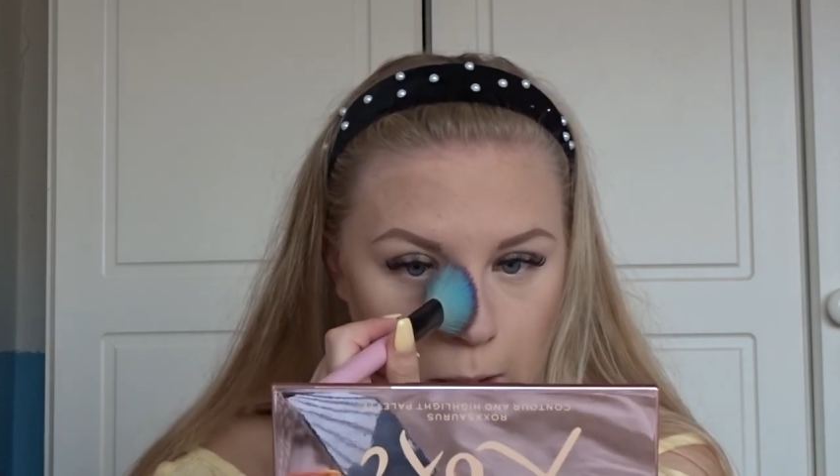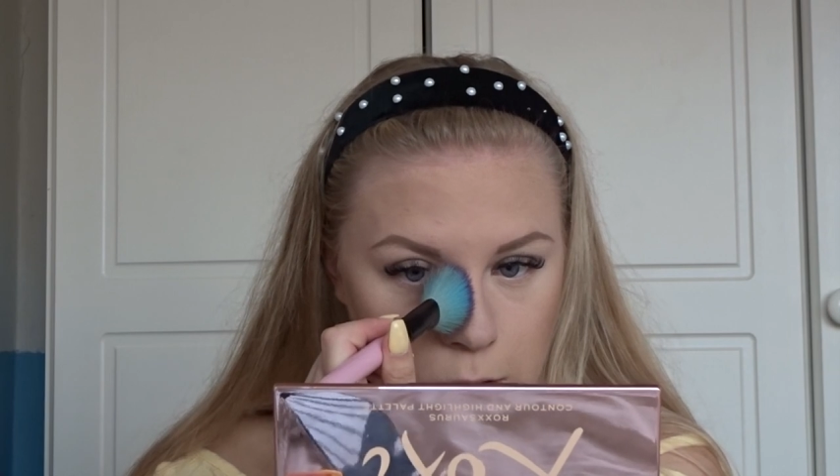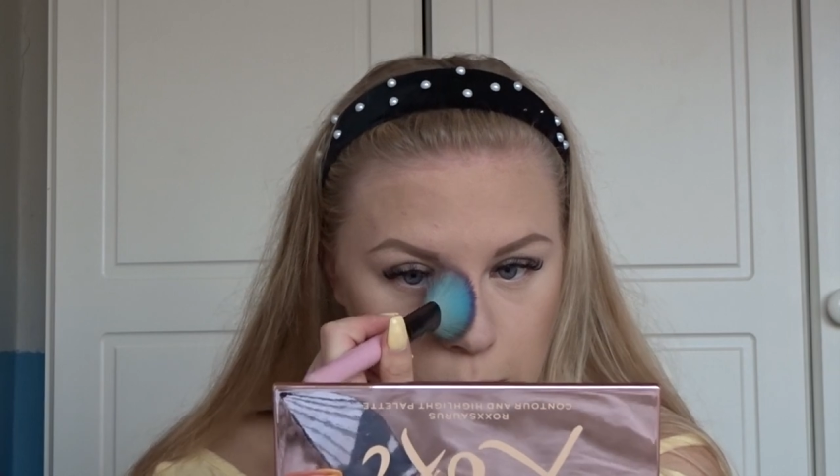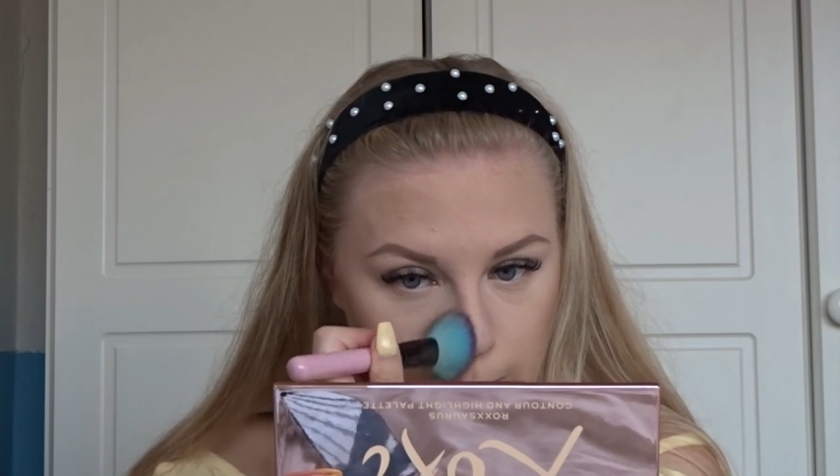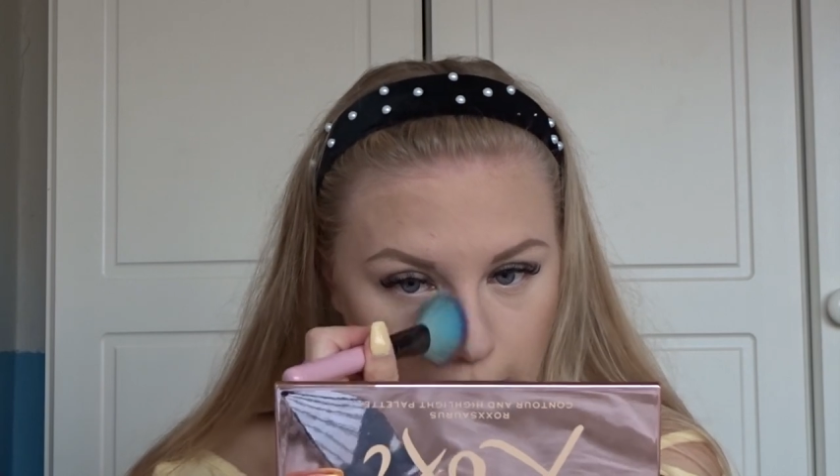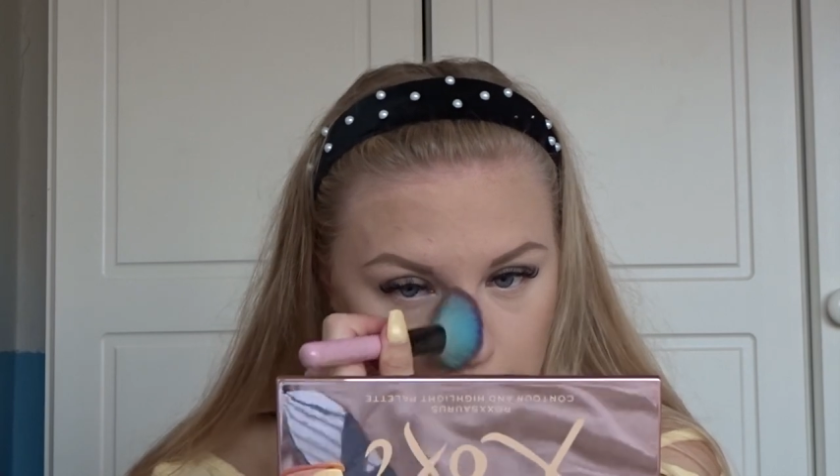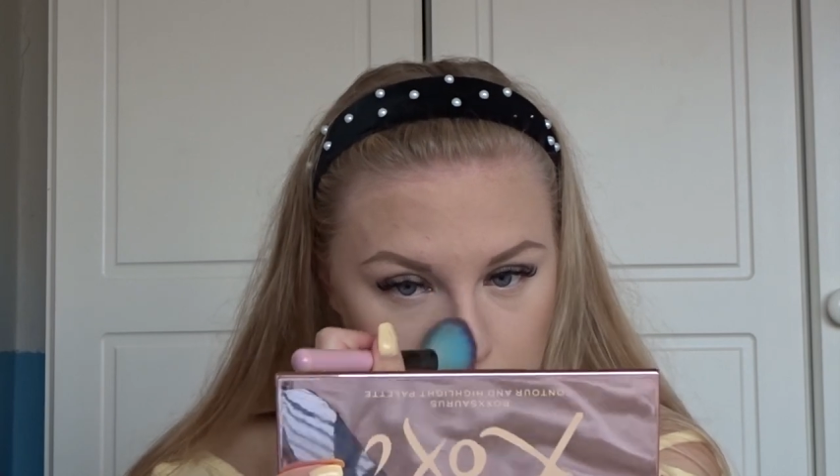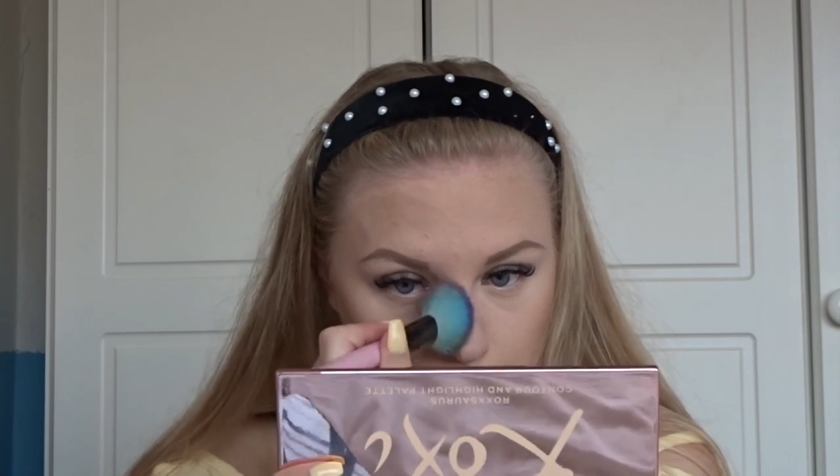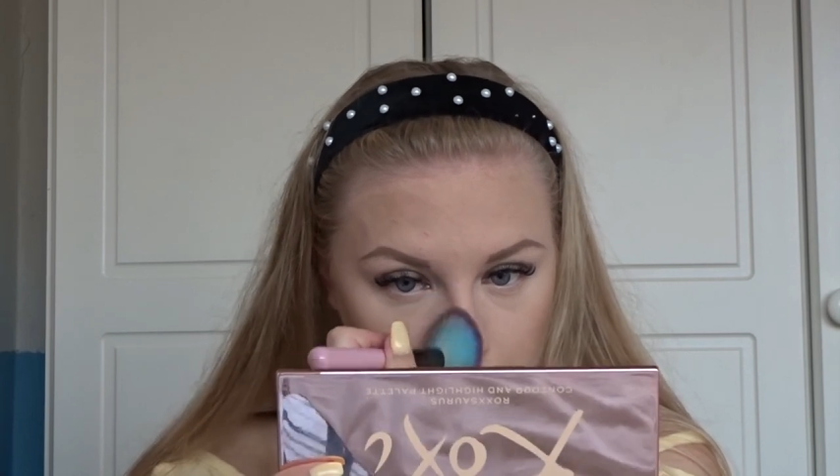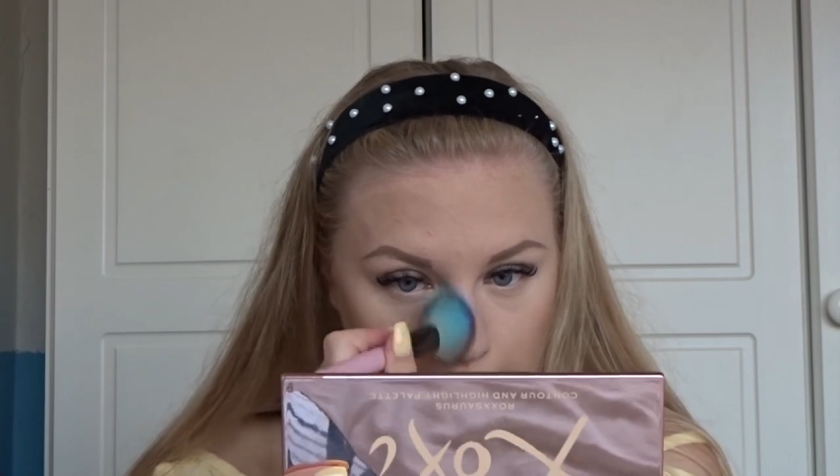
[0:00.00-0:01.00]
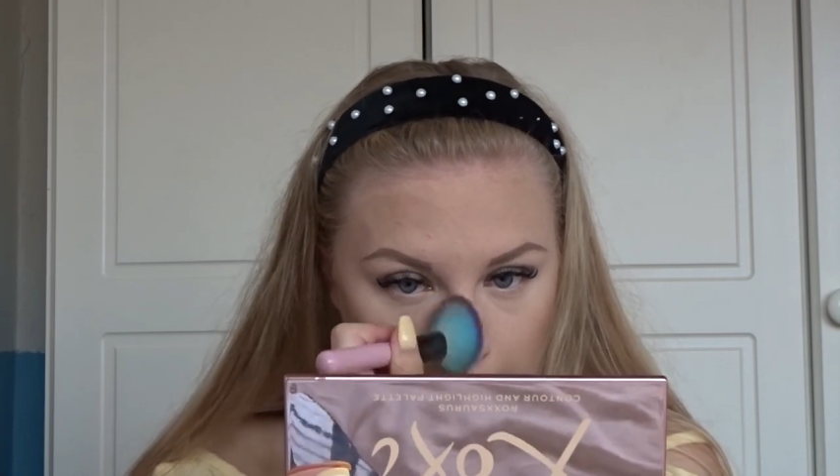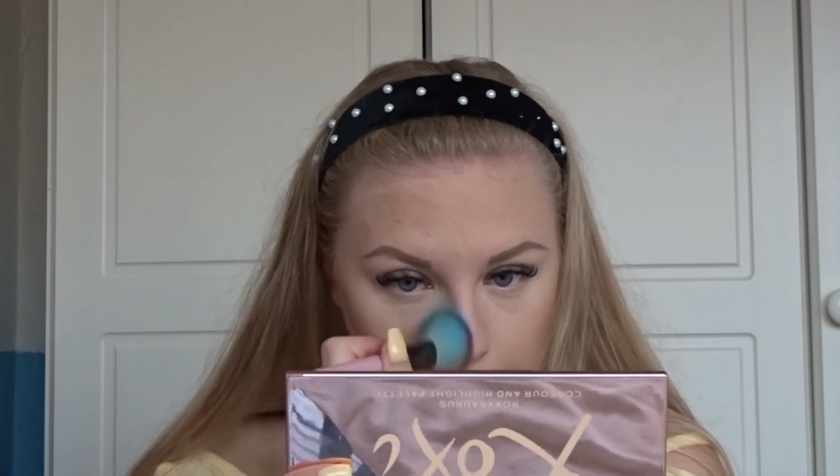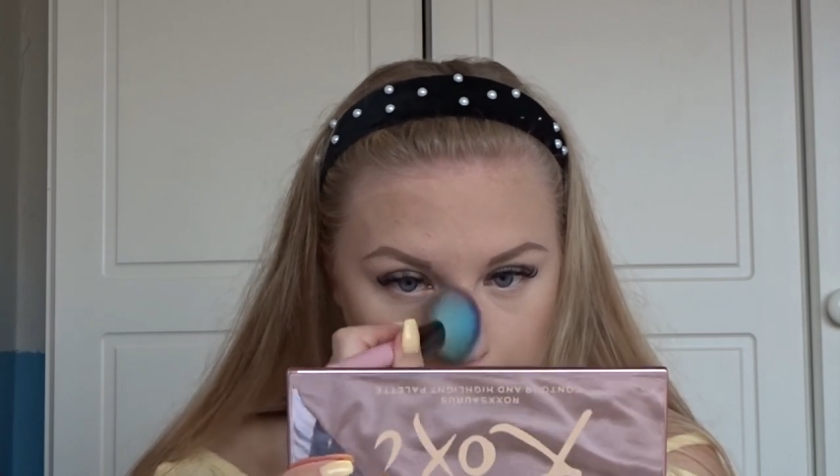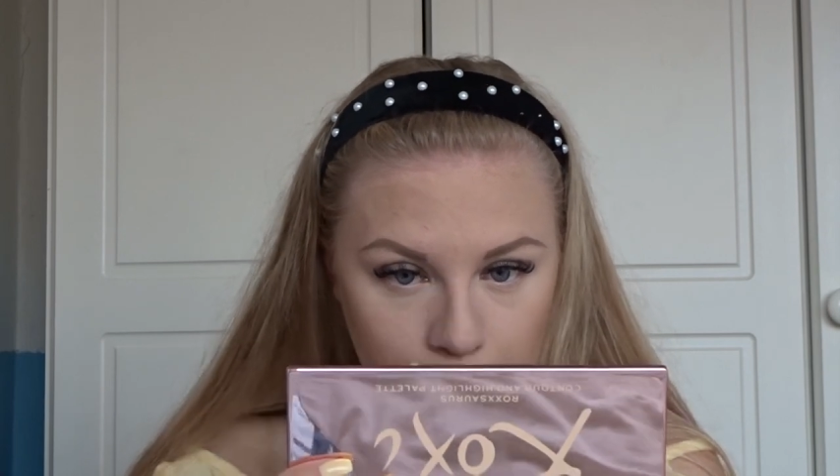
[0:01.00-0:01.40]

I just make sure I keep